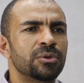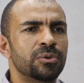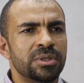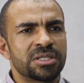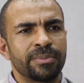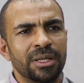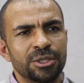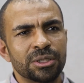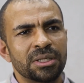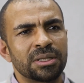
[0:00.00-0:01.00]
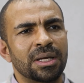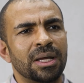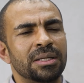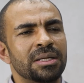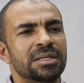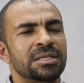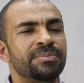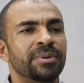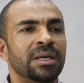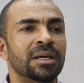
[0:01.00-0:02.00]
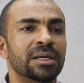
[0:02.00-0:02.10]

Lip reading: who is mentioned in the hadith as being